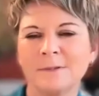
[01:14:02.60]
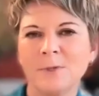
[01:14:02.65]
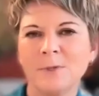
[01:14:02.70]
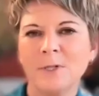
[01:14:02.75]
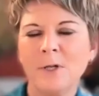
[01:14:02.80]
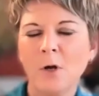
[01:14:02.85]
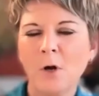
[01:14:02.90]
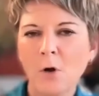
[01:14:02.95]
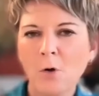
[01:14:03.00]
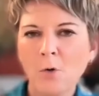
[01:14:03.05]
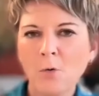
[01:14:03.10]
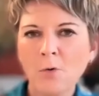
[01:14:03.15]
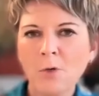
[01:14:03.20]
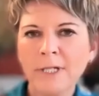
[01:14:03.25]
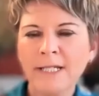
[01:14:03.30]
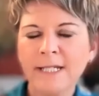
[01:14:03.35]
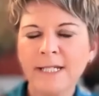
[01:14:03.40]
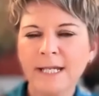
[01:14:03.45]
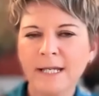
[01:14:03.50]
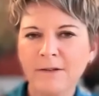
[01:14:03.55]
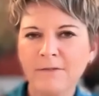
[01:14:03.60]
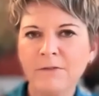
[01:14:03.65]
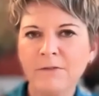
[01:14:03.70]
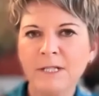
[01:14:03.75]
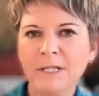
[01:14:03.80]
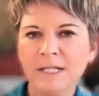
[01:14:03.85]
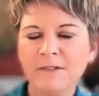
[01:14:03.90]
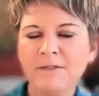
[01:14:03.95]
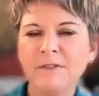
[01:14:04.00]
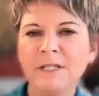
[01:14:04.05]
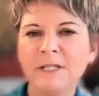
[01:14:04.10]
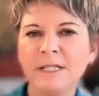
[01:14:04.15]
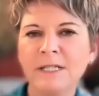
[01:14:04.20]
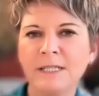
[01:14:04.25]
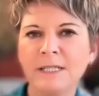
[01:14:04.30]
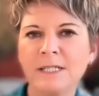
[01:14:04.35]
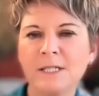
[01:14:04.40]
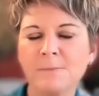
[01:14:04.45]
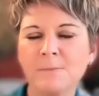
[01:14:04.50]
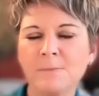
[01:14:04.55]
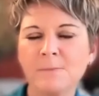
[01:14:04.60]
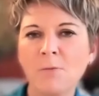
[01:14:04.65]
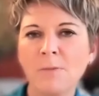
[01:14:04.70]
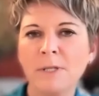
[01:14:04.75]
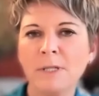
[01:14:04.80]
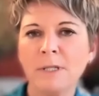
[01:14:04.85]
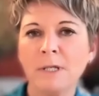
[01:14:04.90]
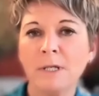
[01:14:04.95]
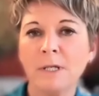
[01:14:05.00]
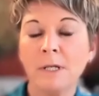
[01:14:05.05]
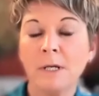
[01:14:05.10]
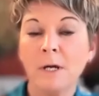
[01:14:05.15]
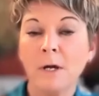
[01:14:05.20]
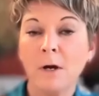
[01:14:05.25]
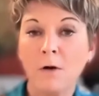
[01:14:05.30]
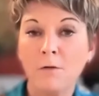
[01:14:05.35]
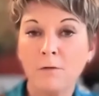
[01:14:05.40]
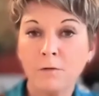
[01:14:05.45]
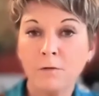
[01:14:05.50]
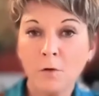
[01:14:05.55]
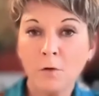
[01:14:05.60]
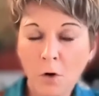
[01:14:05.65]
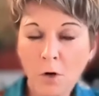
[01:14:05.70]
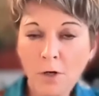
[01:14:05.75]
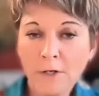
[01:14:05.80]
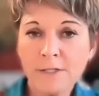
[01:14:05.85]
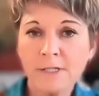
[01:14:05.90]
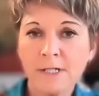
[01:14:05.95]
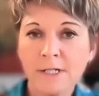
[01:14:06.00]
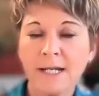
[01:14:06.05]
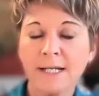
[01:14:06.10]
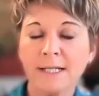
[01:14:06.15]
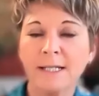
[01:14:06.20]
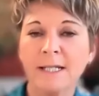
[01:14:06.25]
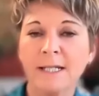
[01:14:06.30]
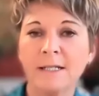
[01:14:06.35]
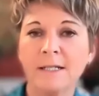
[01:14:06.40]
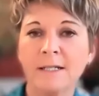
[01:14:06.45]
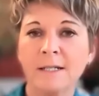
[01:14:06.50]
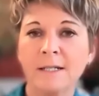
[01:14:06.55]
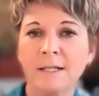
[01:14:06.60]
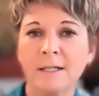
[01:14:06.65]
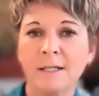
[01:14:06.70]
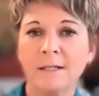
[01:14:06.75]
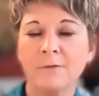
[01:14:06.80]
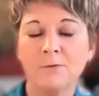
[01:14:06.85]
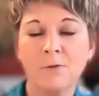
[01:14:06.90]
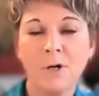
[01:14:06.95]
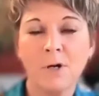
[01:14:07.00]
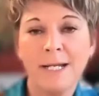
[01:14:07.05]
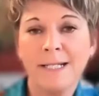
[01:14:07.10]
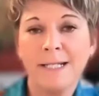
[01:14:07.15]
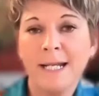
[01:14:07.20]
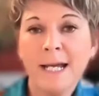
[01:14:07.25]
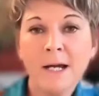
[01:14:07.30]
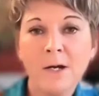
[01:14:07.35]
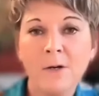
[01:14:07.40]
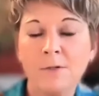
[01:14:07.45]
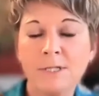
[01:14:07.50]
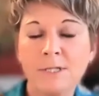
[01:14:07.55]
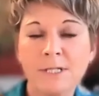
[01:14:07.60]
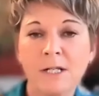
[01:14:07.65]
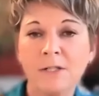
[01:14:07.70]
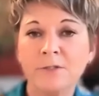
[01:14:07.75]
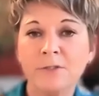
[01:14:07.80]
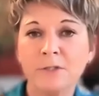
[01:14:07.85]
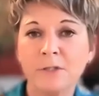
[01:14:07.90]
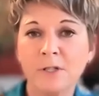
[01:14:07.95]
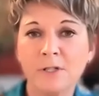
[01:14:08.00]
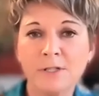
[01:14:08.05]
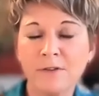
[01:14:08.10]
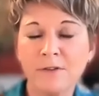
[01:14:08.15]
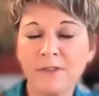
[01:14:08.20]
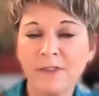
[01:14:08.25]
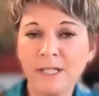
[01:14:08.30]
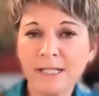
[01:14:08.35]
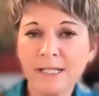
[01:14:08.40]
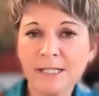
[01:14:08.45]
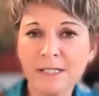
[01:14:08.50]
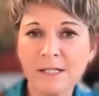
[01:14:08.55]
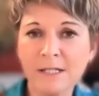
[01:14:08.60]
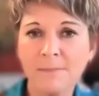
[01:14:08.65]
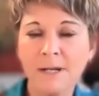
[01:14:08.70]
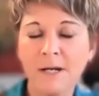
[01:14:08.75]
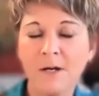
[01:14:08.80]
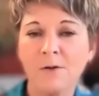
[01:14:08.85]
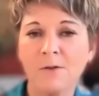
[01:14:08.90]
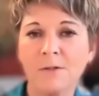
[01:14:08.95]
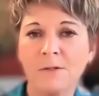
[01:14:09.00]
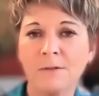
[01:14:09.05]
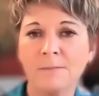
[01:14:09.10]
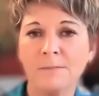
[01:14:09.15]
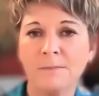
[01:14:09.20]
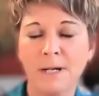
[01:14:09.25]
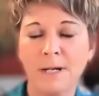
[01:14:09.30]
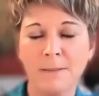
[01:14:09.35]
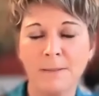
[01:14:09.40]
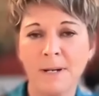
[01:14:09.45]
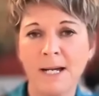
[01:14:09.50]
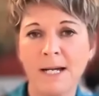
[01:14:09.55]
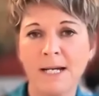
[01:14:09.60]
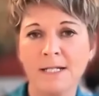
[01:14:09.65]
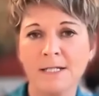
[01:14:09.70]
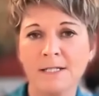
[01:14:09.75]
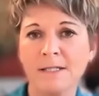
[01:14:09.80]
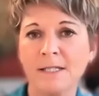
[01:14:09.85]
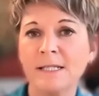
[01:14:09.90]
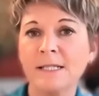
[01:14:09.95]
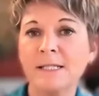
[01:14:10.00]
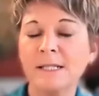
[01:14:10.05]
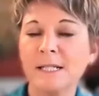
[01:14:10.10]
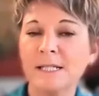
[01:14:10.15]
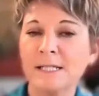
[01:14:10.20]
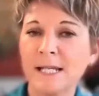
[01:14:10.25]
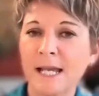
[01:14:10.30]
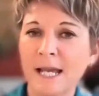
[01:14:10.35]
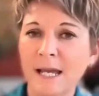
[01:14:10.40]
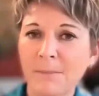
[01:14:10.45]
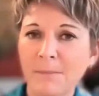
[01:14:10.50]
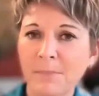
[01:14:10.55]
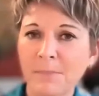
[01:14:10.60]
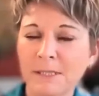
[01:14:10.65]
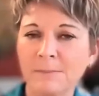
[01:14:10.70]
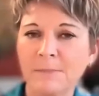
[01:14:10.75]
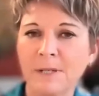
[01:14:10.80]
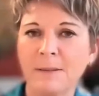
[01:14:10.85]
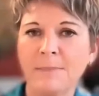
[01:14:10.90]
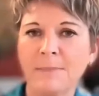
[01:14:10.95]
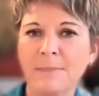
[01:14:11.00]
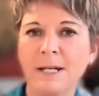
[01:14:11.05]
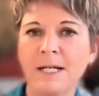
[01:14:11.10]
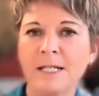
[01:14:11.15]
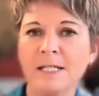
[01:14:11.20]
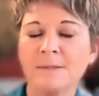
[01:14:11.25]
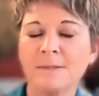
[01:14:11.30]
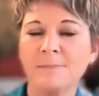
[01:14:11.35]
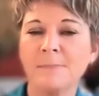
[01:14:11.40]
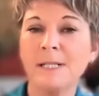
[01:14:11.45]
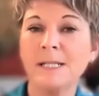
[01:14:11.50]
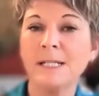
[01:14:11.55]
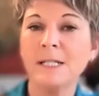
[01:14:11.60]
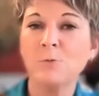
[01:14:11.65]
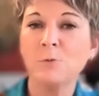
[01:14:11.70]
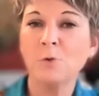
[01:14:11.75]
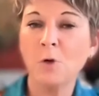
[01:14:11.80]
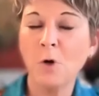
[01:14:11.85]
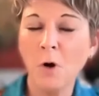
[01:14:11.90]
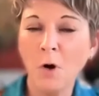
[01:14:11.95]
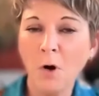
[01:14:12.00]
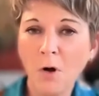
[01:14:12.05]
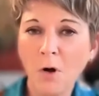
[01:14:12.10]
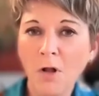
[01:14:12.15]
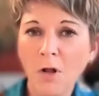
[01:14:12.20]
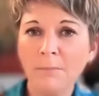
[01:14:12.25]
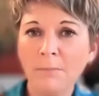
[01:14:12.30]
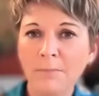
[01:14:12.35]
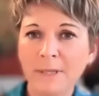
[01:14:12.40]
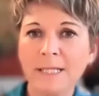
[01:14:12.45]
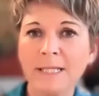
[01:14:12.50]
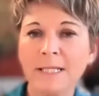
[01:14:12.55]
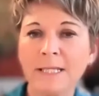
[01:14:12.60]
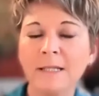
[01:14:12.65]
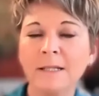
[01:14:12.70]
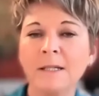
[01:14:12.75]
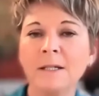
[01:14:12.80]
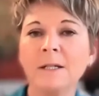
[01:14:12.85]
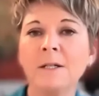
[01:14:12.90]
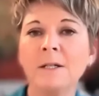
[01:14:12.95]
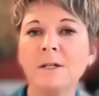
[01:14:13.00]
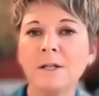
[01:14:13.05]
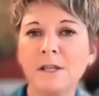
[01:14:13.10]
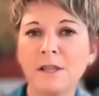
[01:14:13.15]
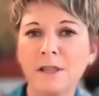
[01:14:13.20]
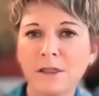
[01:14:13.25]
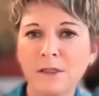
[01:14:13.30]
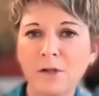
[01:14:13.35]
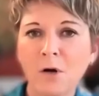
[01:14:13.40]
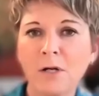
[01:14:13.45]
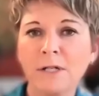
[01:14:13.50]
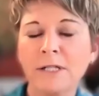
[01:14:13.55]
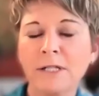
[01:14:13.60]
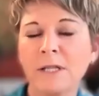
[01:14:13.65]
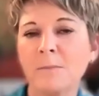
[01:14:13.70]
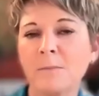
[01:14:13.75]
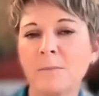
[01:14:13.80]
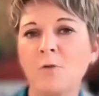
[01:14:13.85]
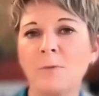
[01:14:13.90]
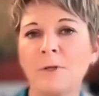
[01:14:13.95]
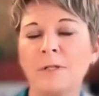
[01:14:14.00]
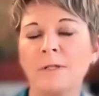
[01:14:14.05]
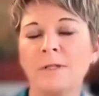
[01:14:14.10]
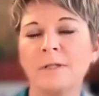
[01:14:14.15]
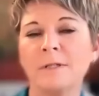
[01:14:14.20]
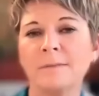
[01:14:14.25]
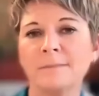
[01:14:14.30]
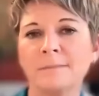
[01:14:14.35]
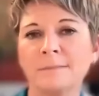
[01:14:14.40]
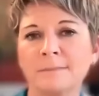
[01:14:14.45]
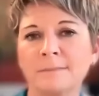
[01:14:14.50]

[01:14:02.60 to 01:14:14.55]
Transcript: We're only ever living in this moment. Of course, I can right now tell you lots of things about my past, things that has happened in my past, but it would all be thought in the moment.